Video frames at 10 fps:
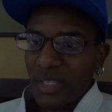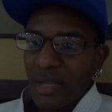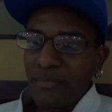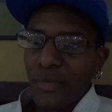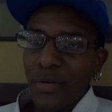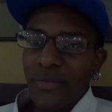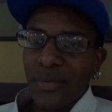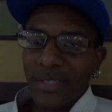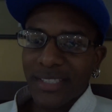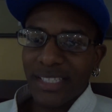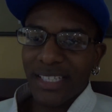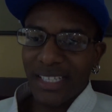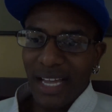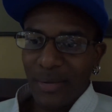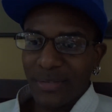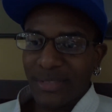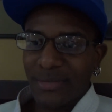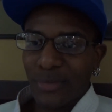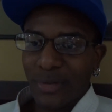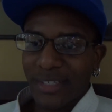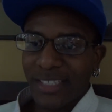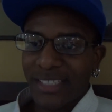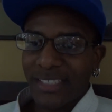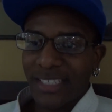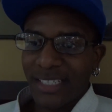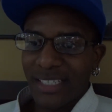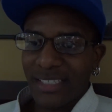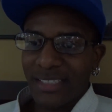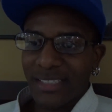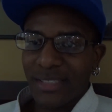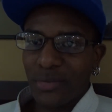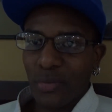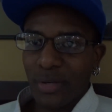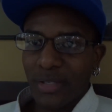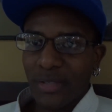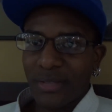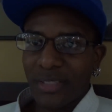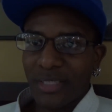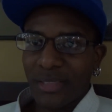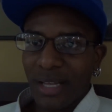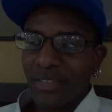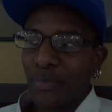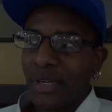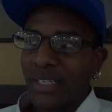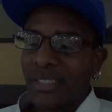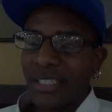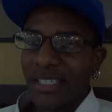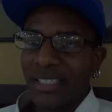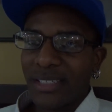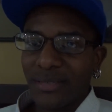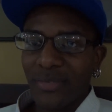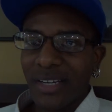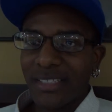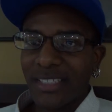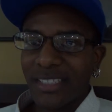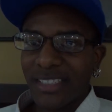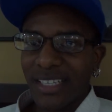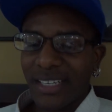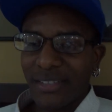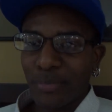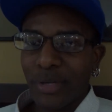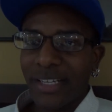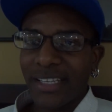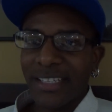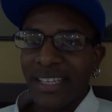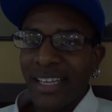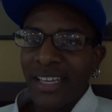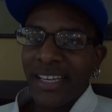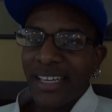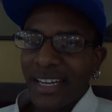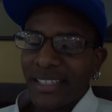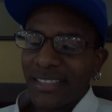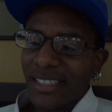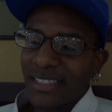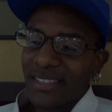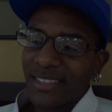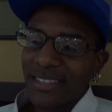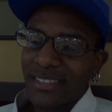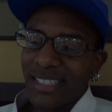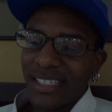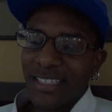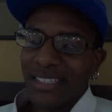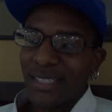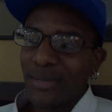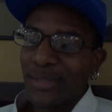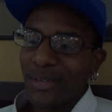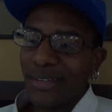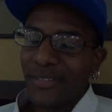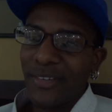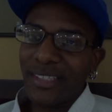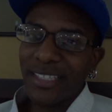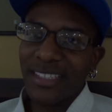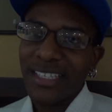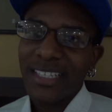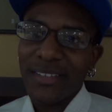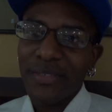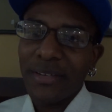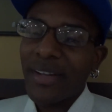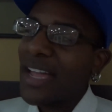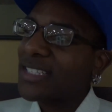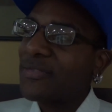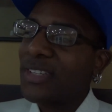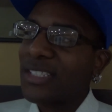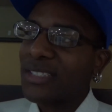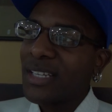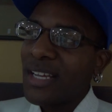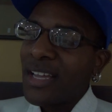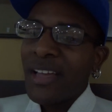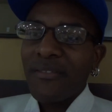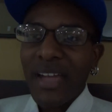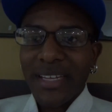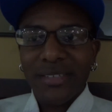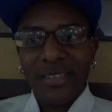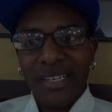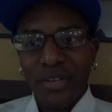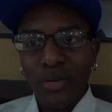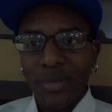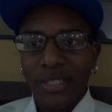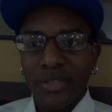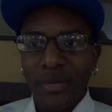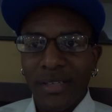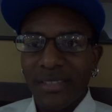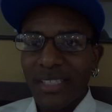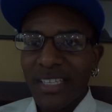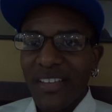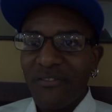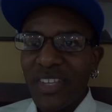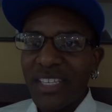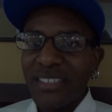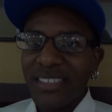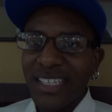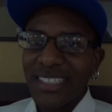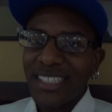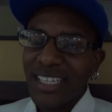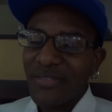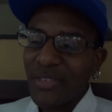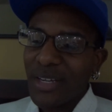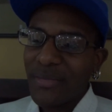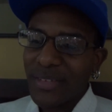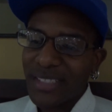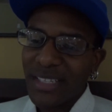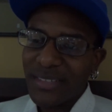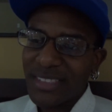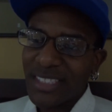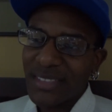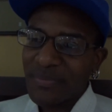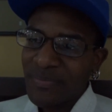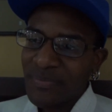move quick today. Like I was working in, uh, working on, uh, I was breading chicken. I was frying chicken today, and I was breading it. And I was like, this is taking so long. It feels like it's taking like forever. I actually finished faster than I normally do, but I was like, it feels like it's taking forever because I was just like